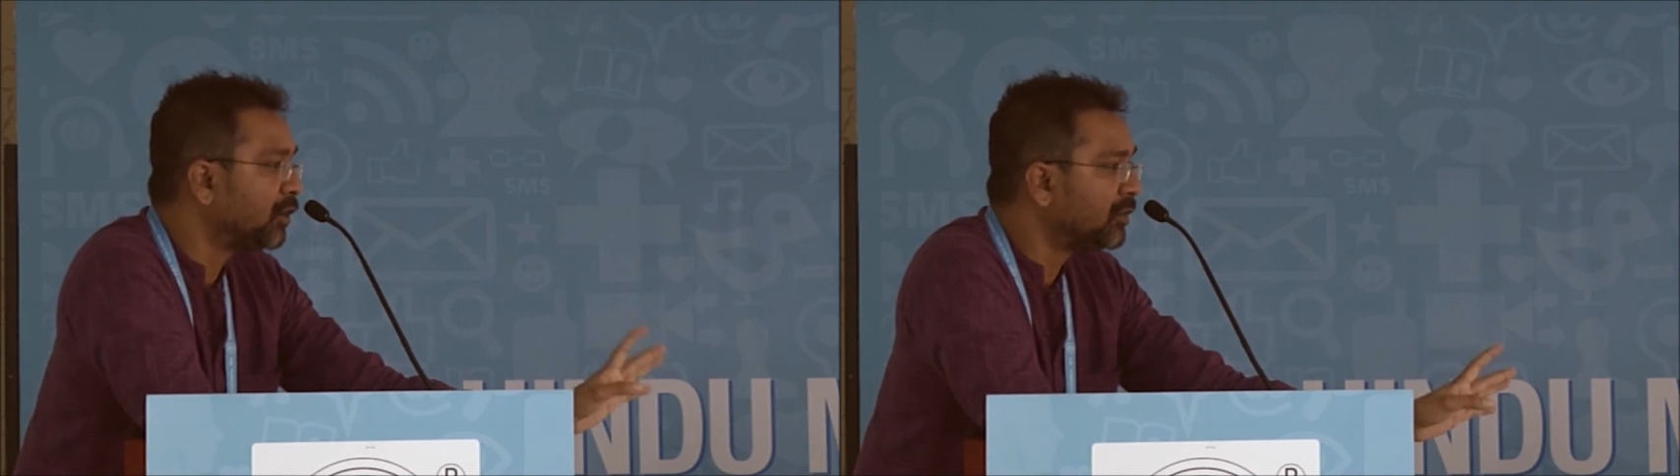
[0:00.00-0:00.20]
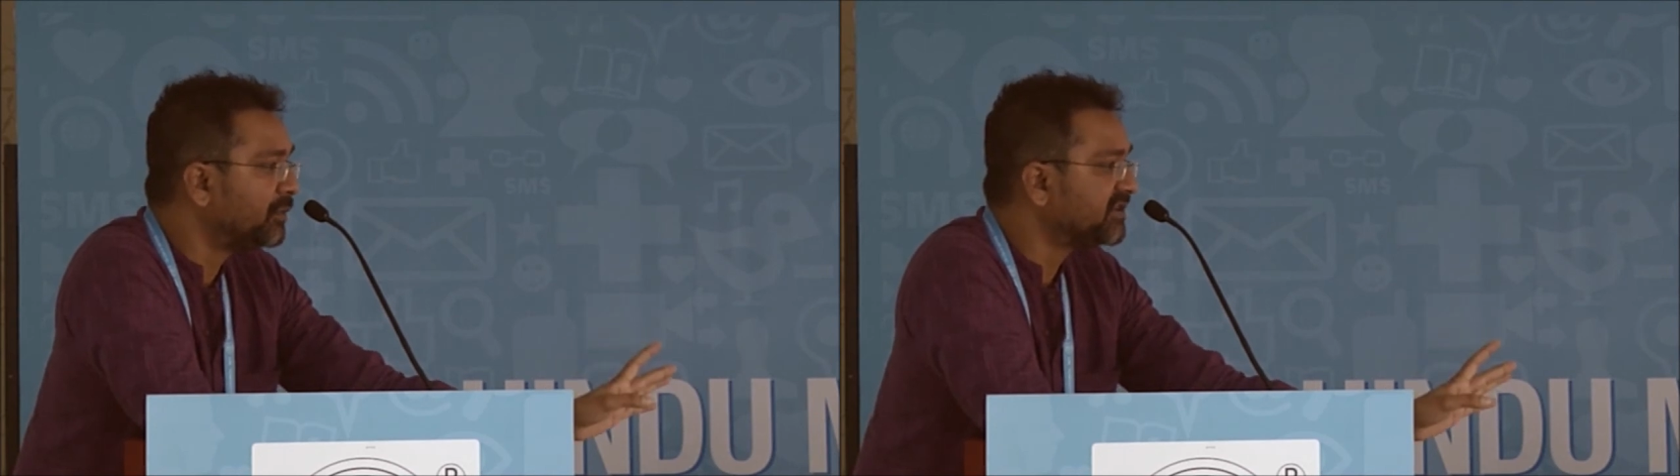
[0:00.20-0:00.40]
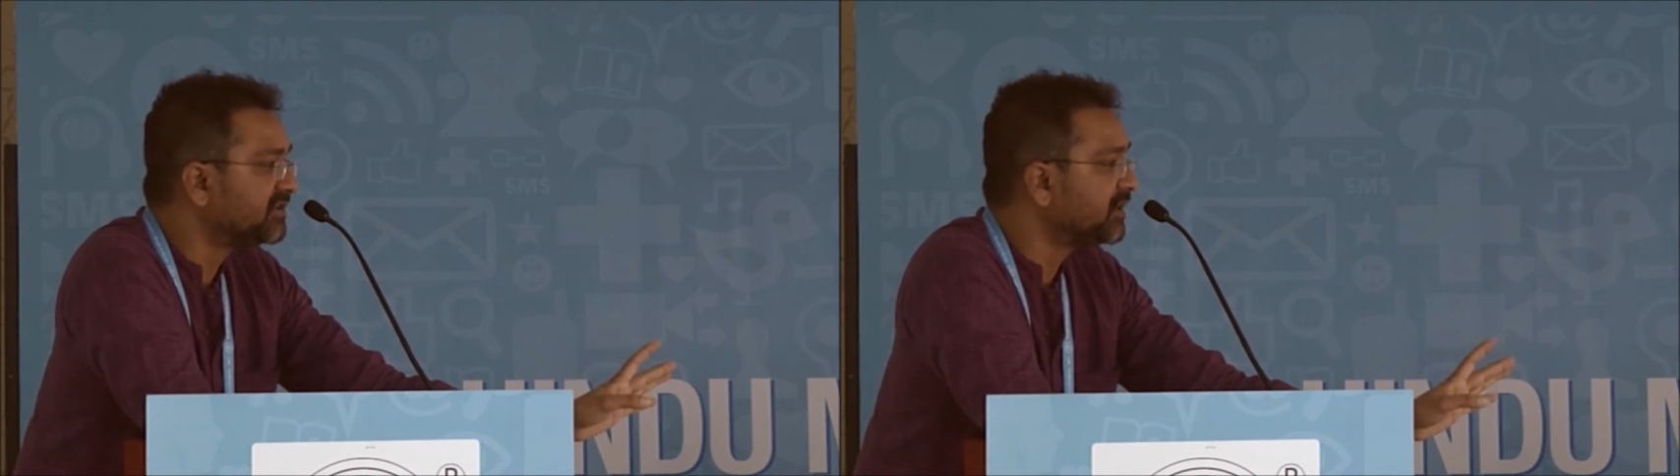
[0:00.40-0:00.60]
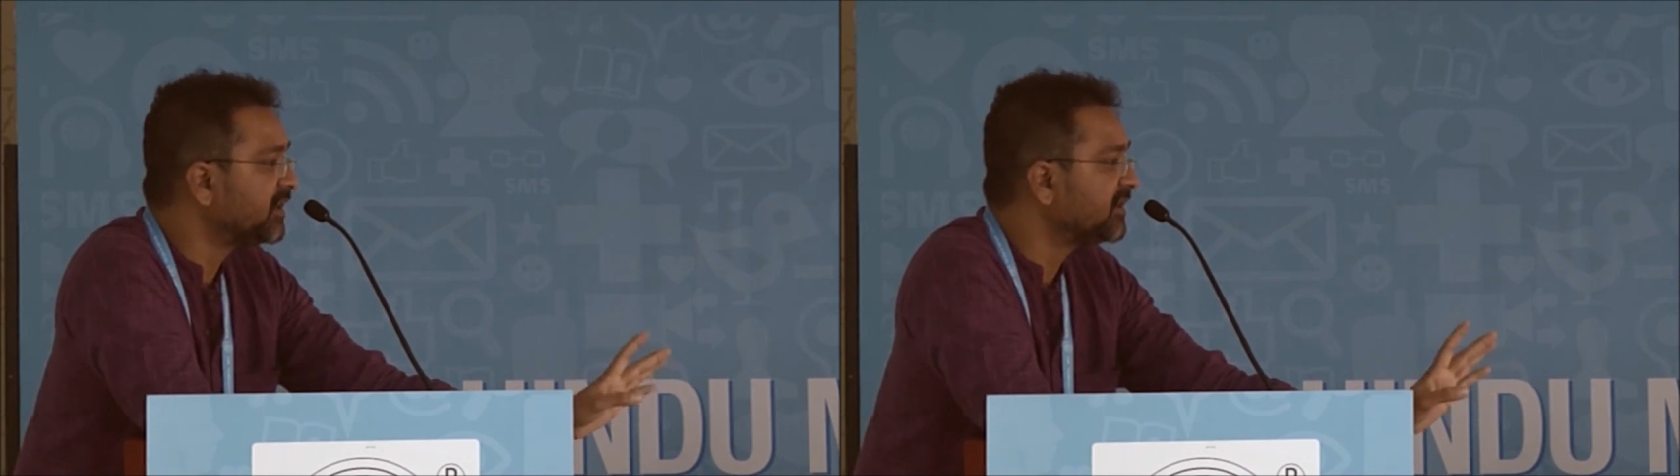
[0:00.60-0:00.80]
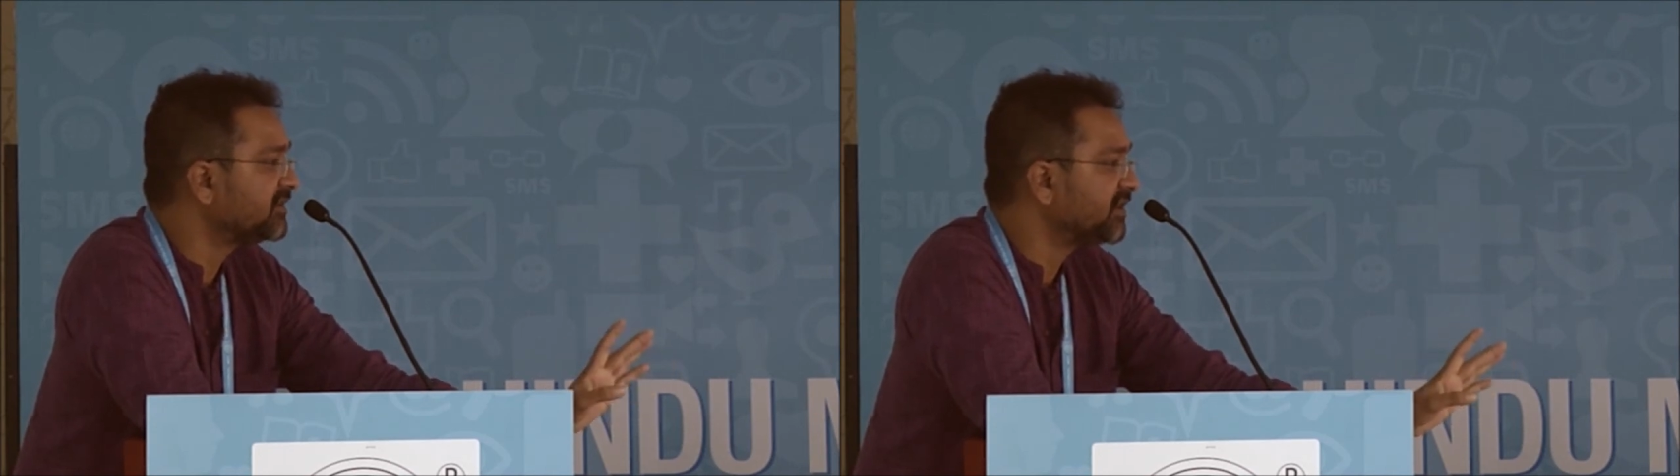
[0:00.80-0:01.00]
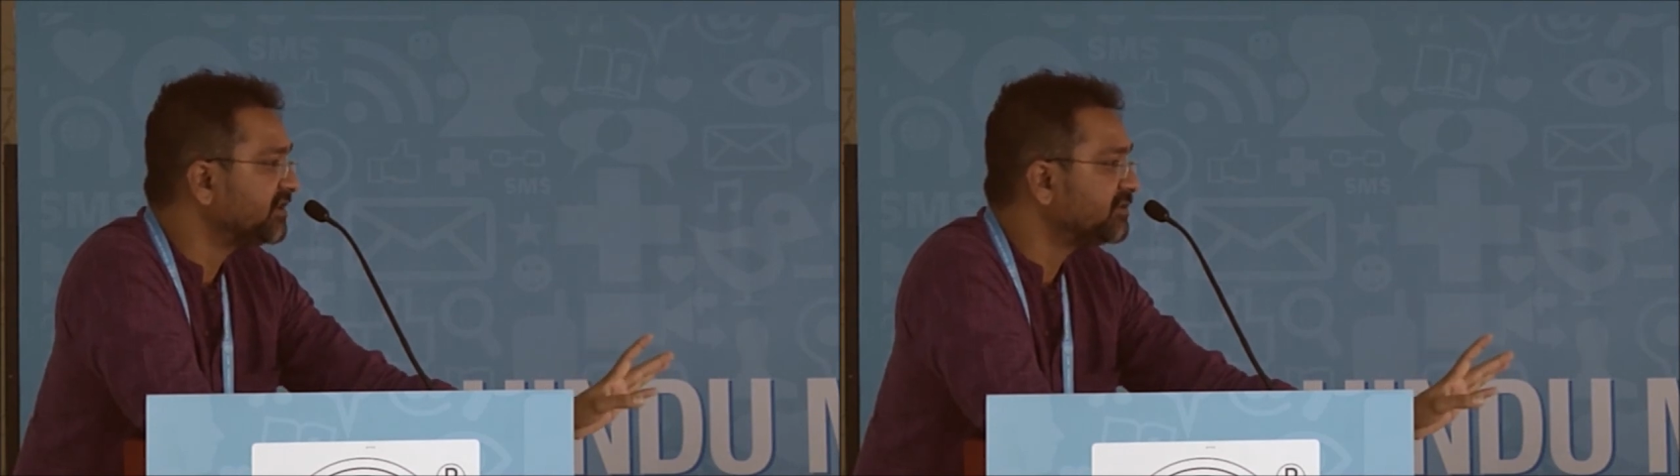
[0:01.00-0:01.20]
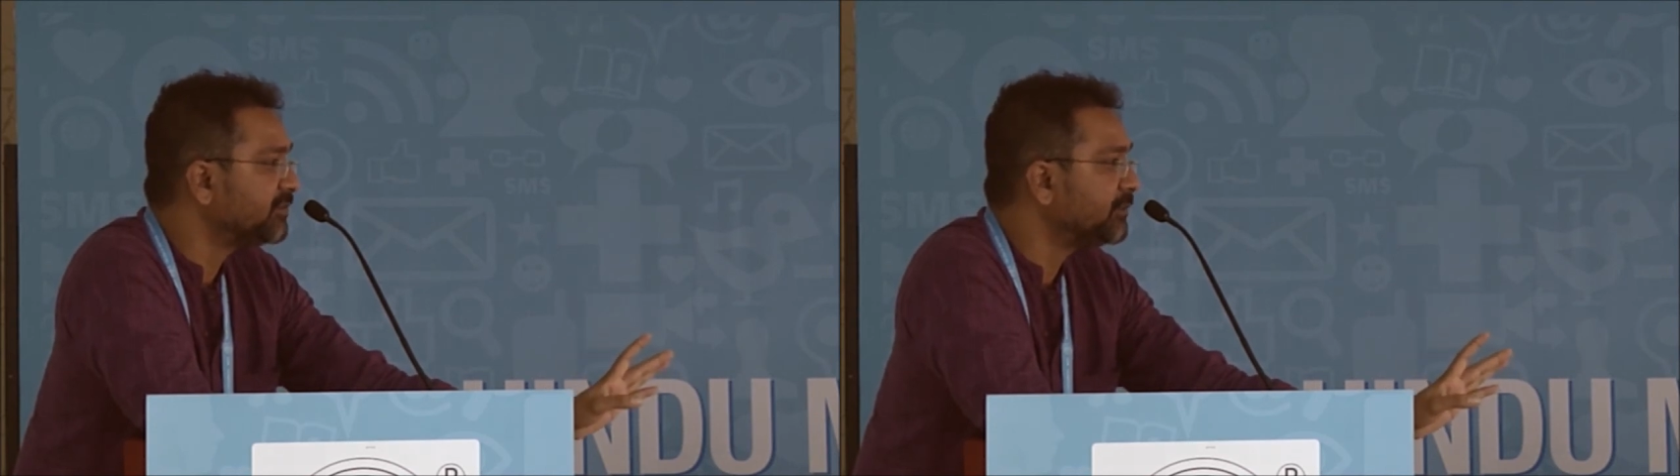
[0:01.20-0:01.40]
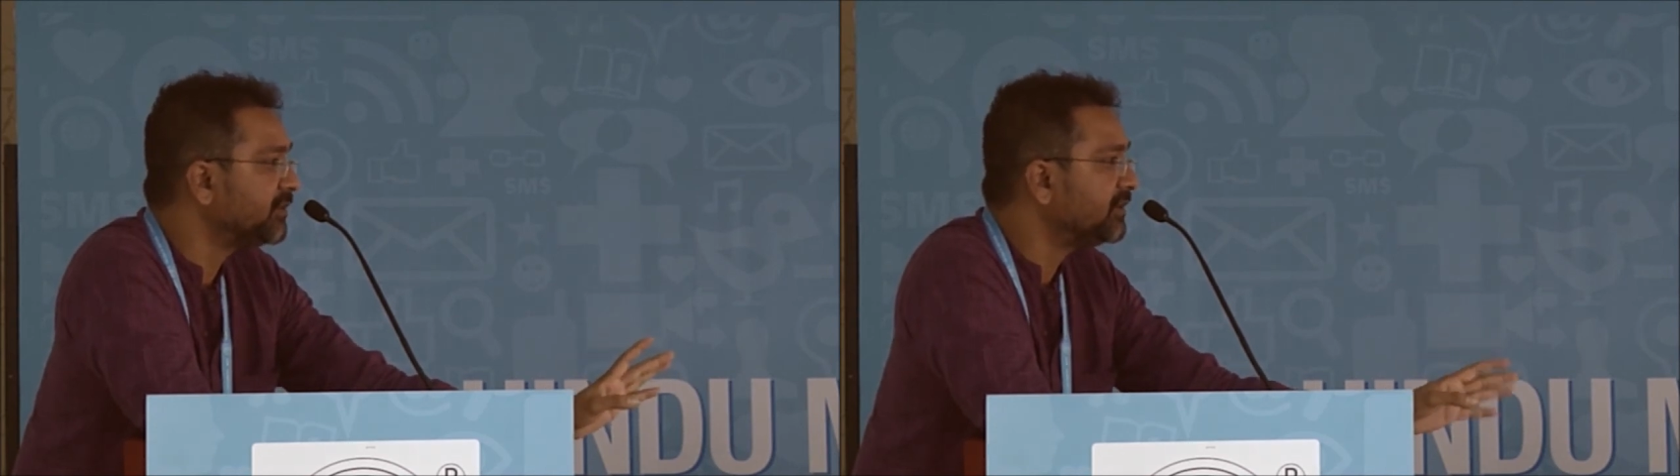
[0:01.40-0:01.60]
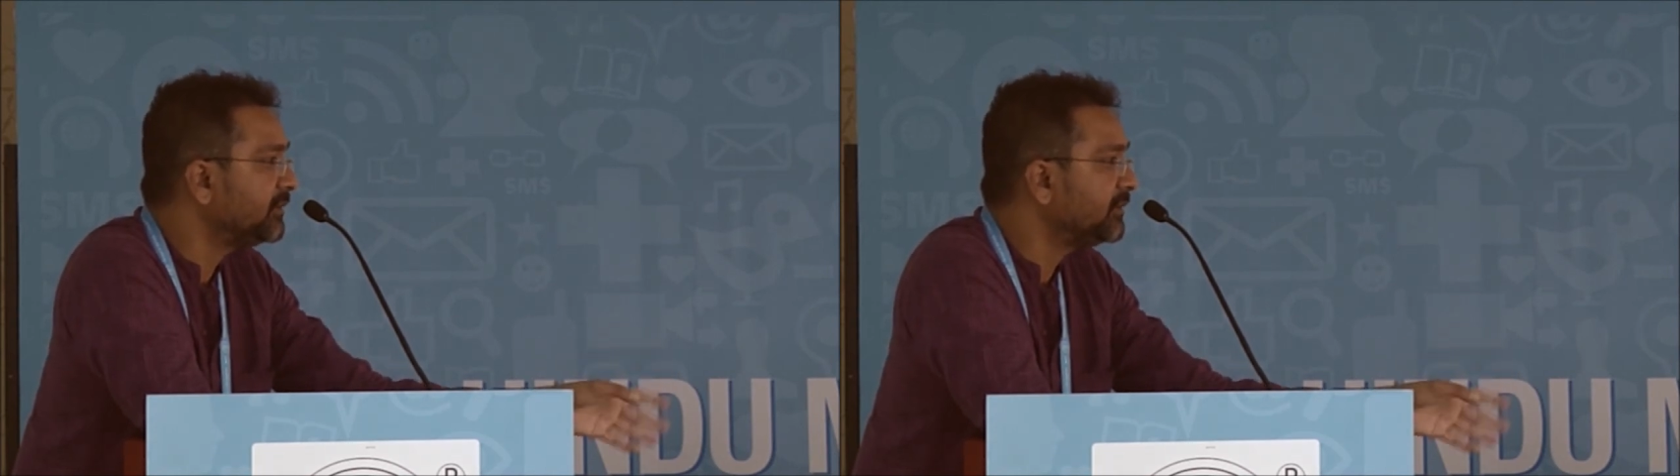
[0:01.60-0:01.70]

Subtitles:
personal attacks against people.